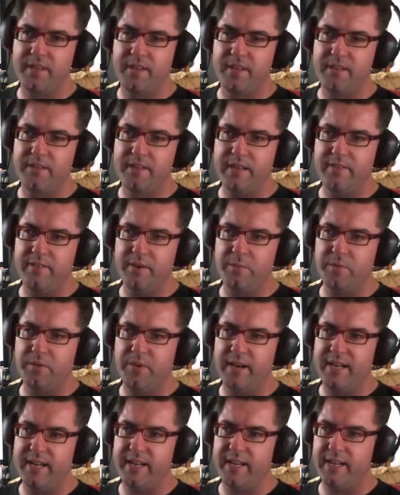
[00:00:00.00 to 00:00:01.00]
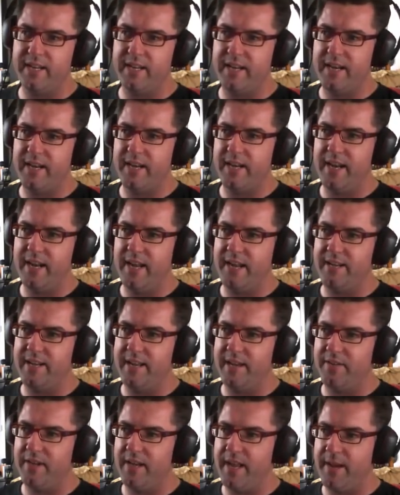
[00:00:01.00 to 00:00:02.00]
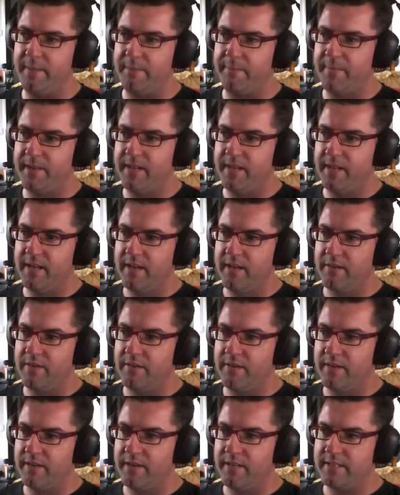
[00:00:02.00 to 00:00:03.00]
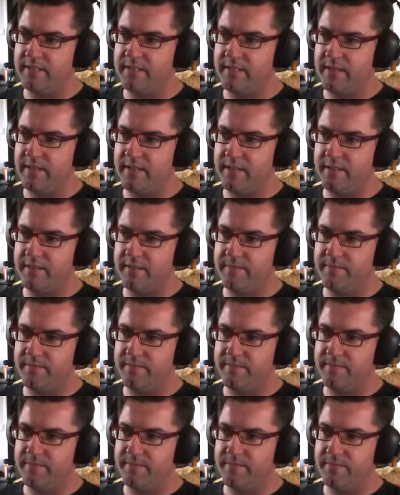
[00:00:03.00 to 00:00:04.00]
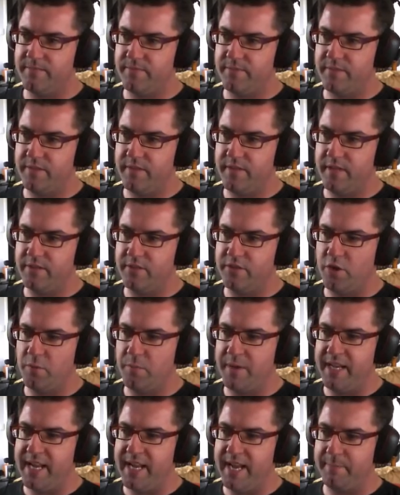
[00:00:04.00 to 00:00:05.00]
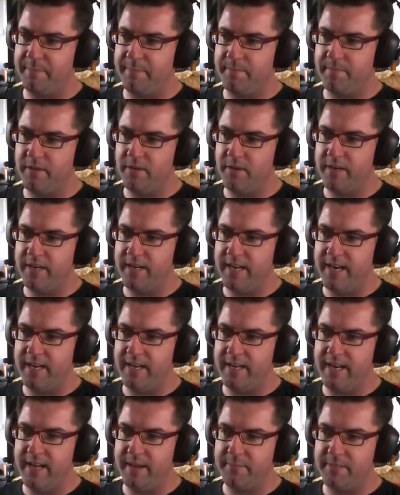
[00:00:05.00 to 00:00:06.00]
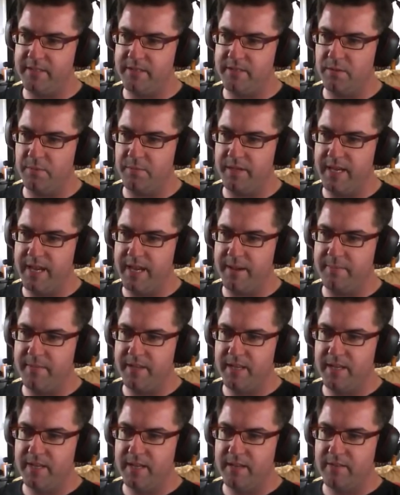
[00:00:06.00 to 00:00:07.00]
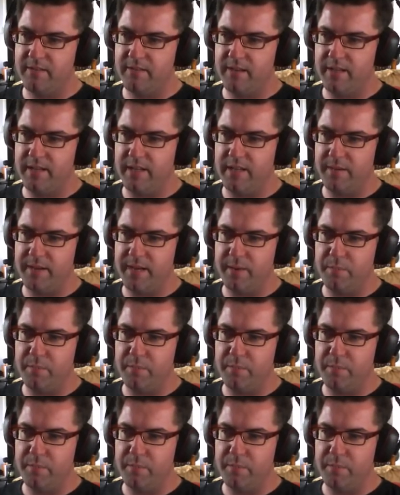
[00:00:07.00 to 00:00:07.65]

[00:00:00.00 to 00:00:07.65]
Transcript: He's having a break. Had to have a nap. Right, so... a zombie nap. Not a nana nap, a zombie nap. Right, there we go.